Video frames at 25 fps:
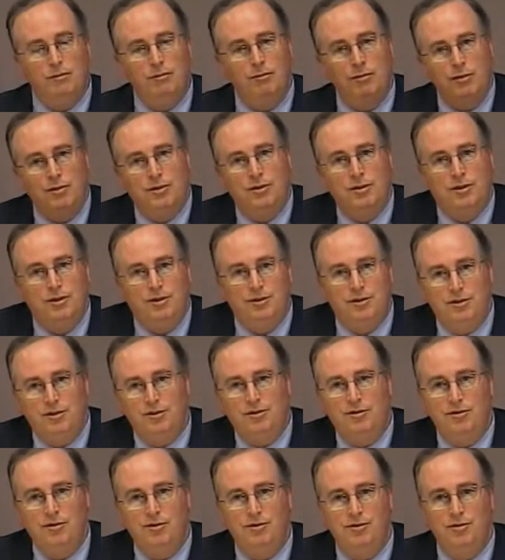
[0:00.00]
was the
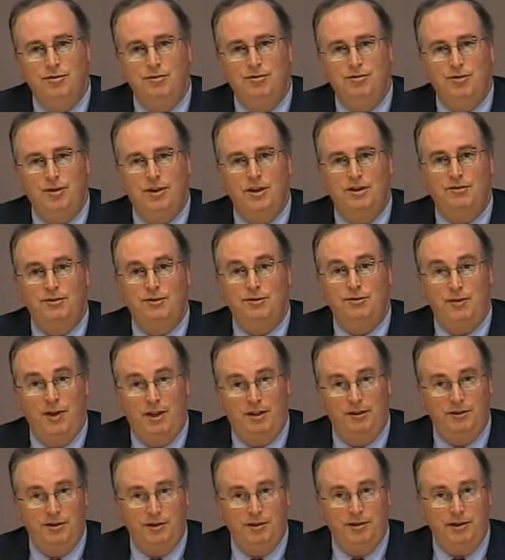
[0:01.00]
decision to transfer
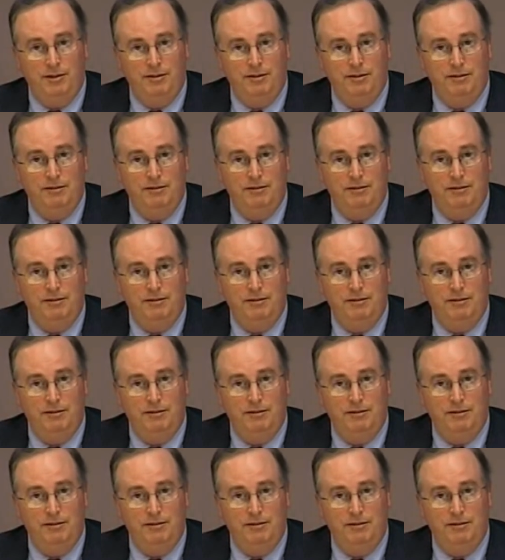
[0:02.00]
voluntary?